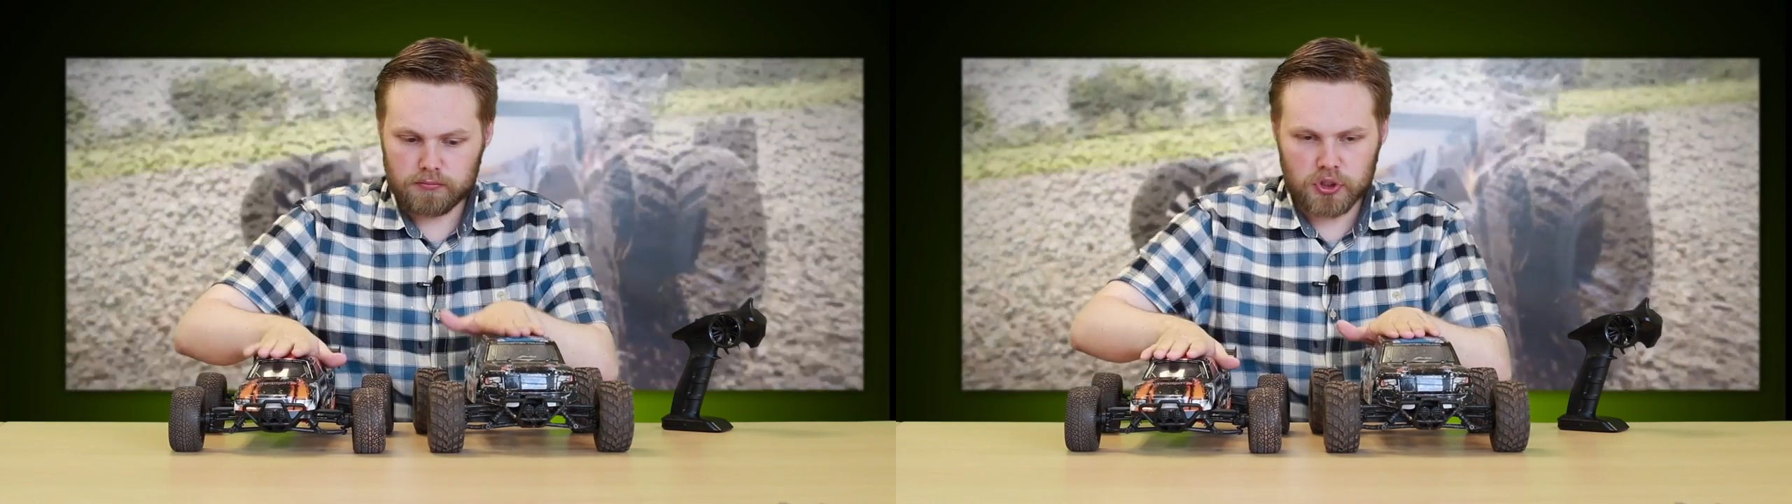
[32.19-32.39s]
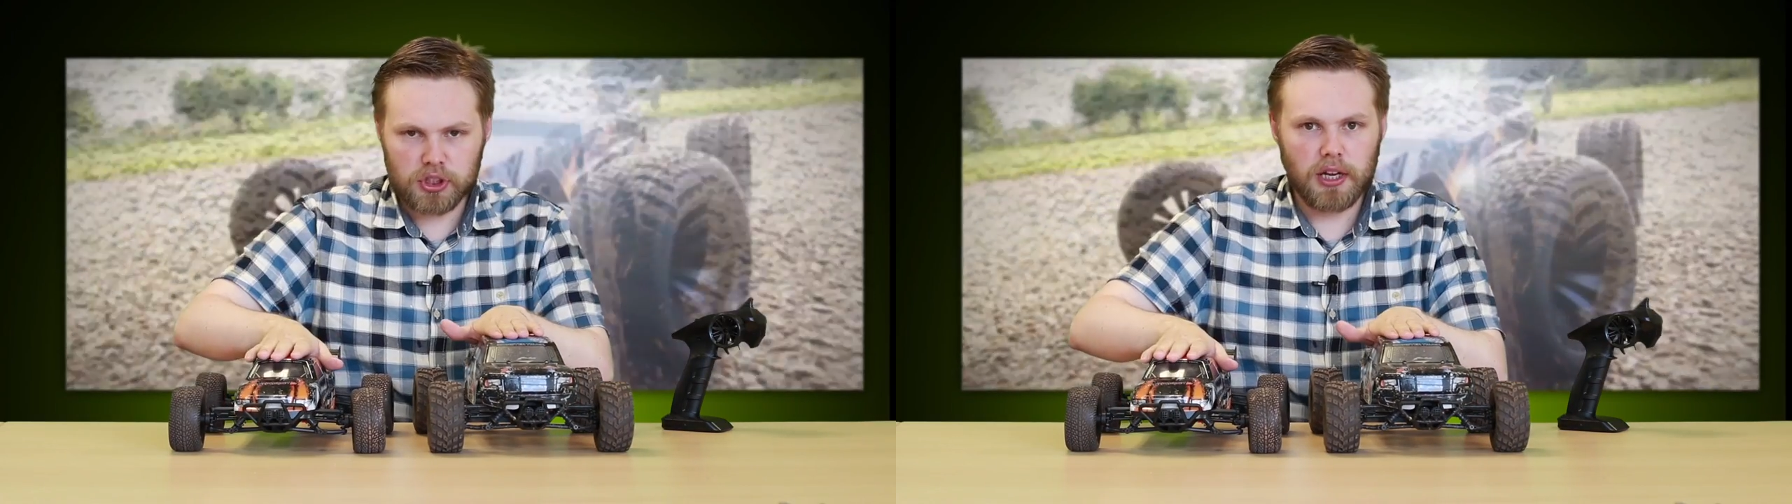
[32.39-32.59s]

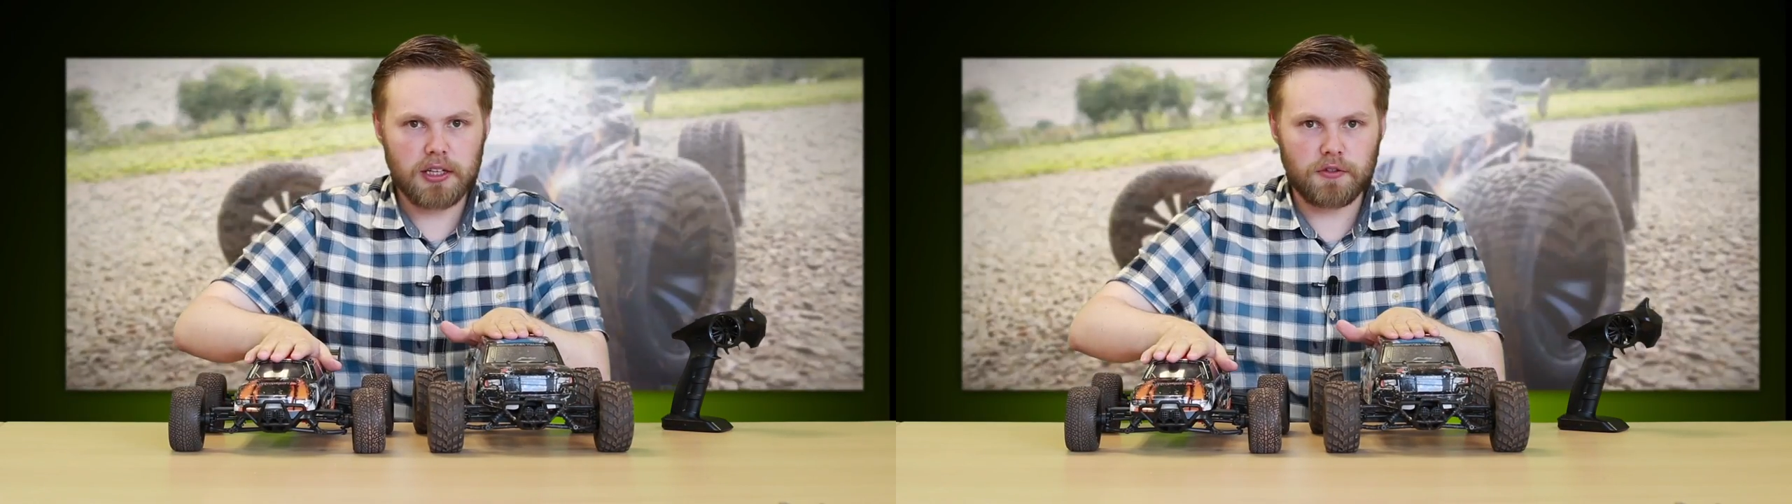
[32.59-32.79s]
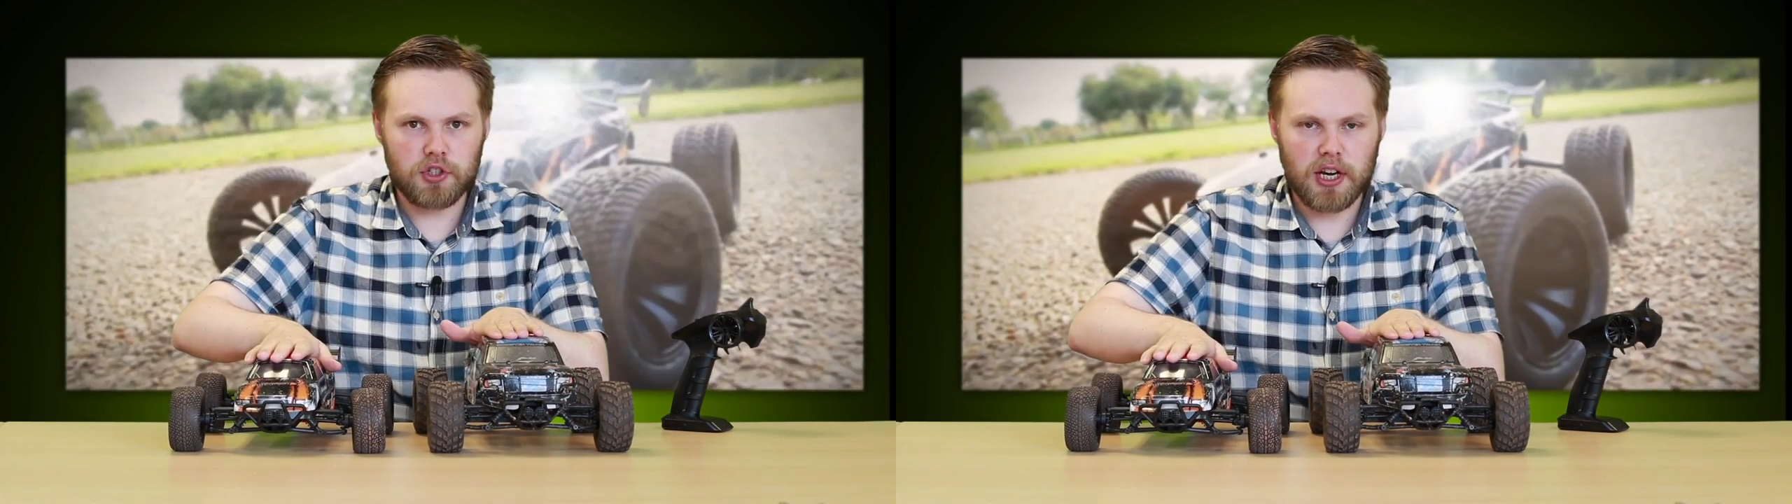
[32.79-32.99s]
Slightly
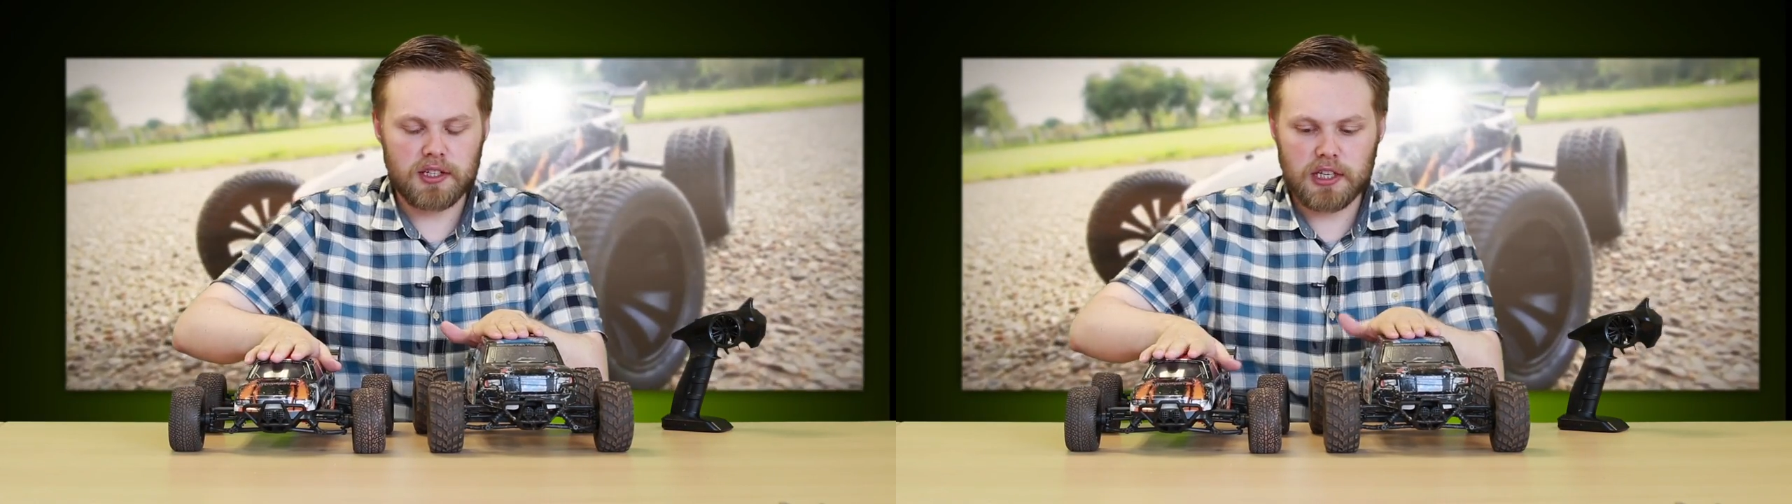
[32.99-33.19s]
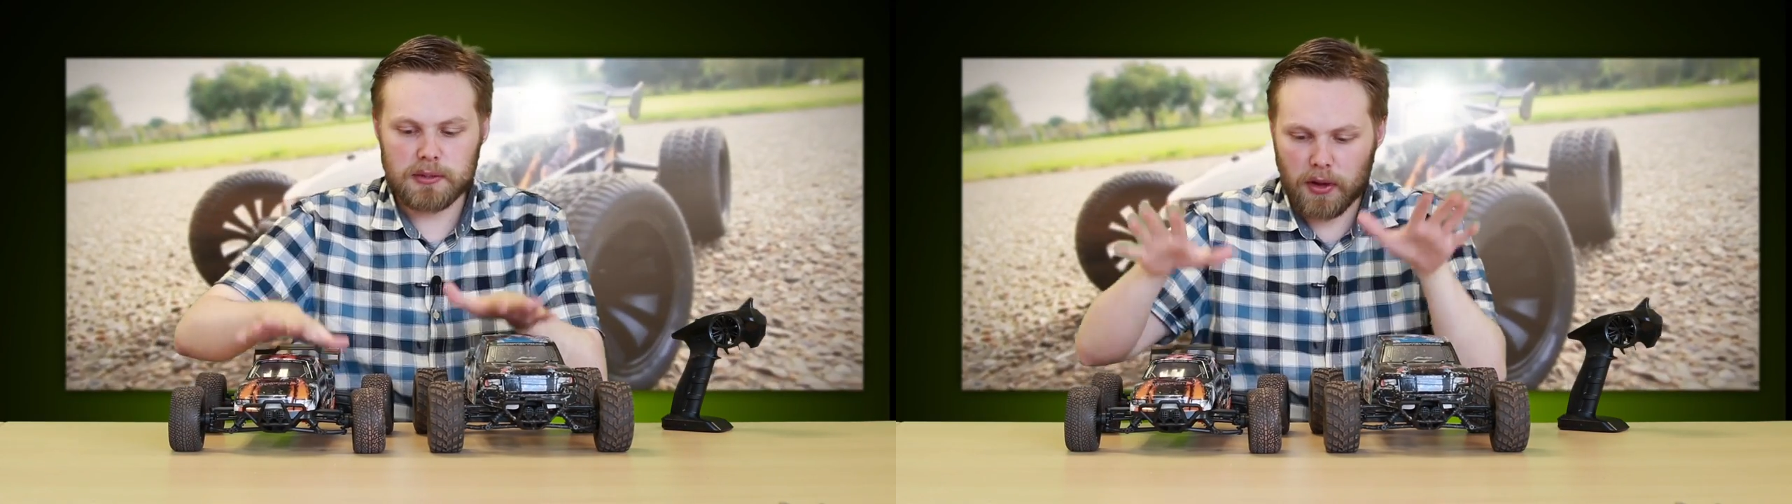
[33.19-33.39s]
different
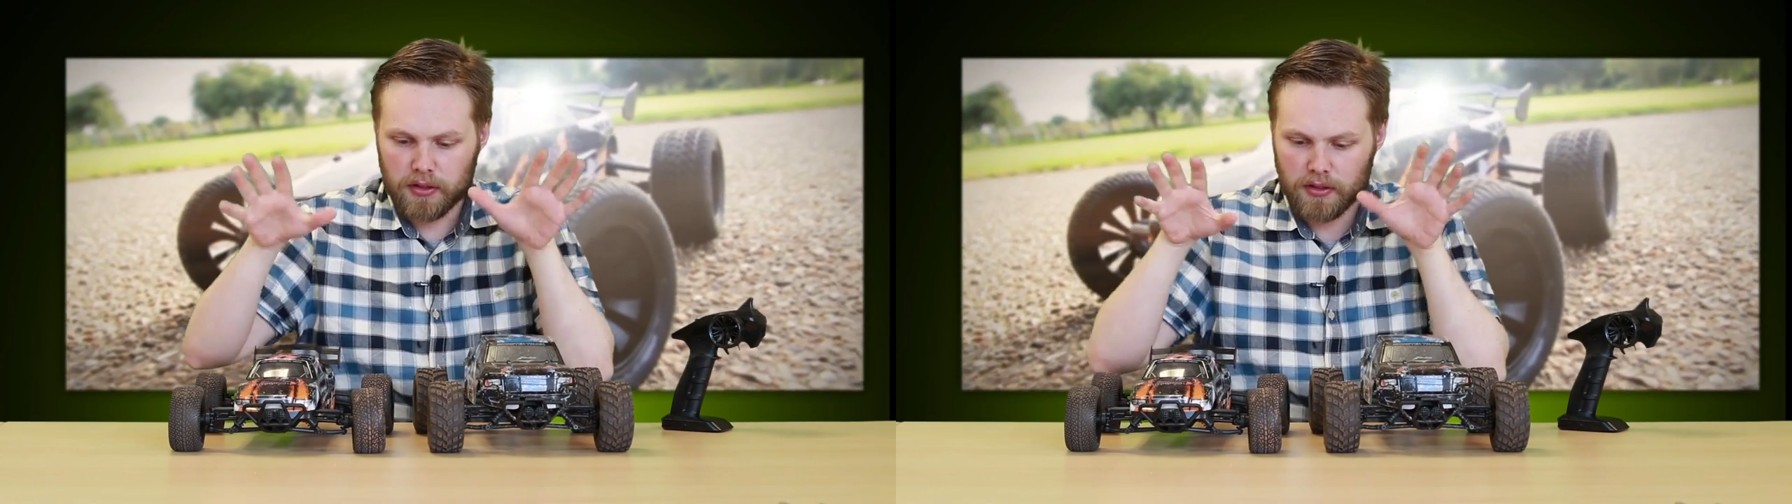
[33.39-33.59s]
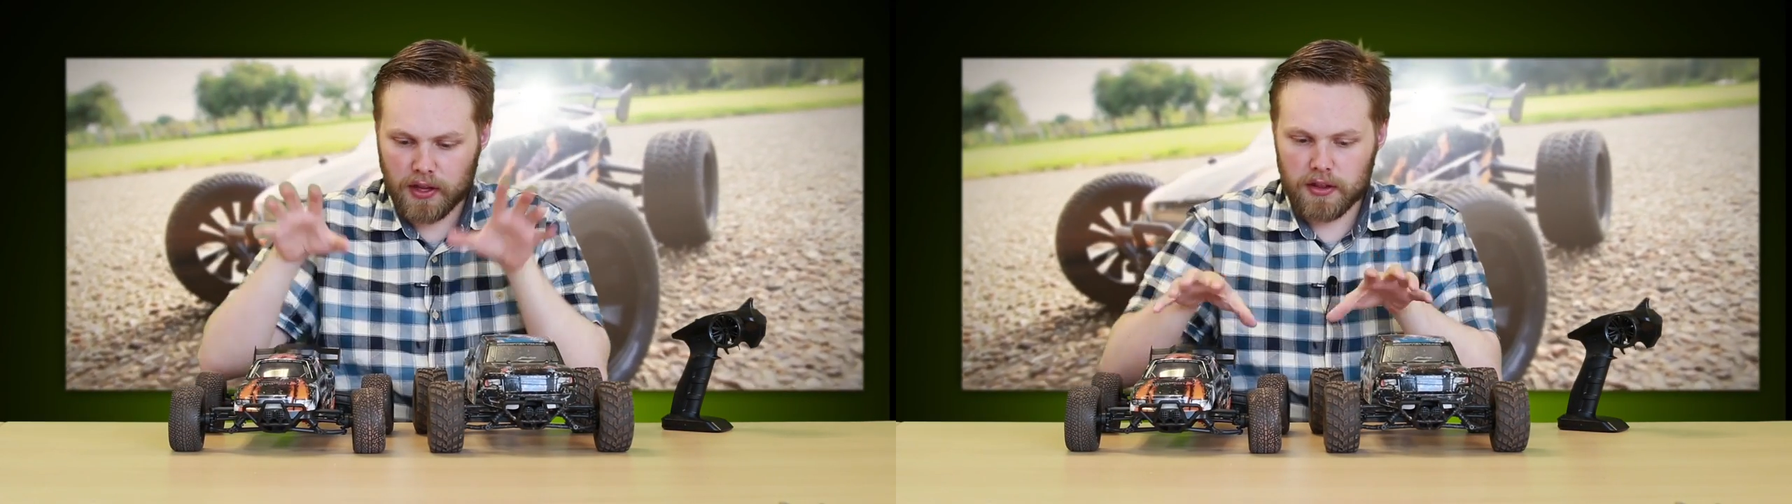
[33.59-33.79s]
chassis, but
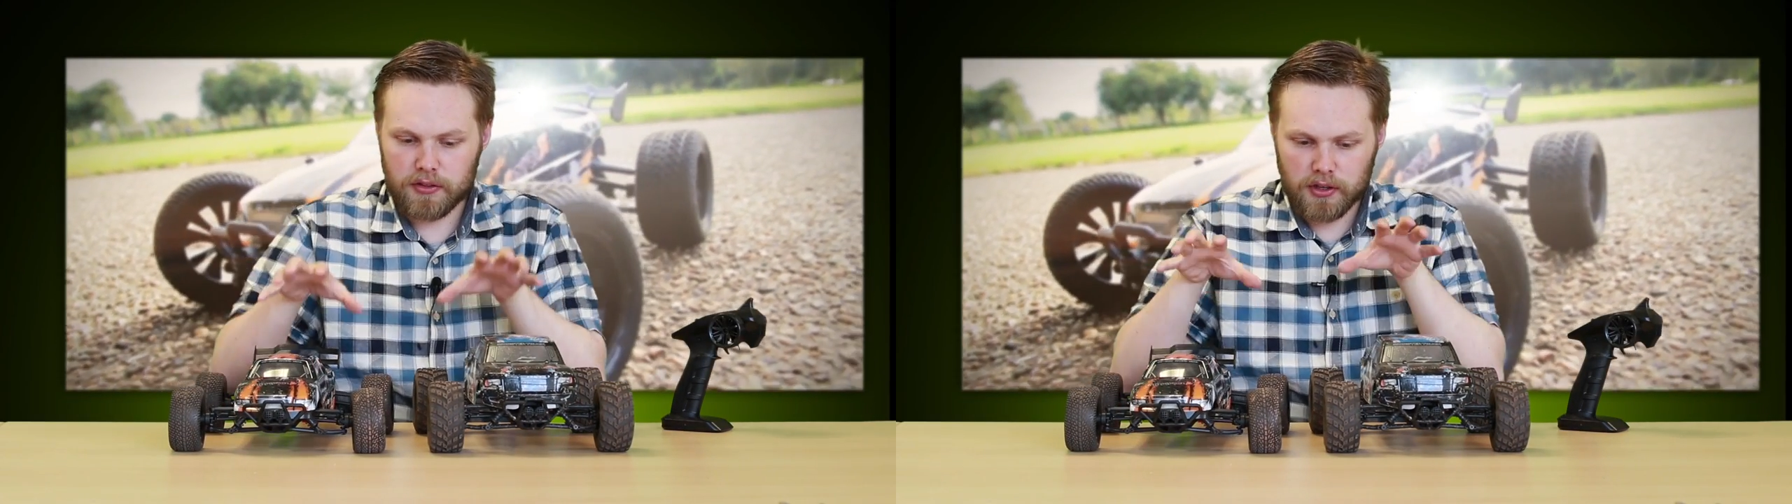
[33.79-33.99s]
other than that,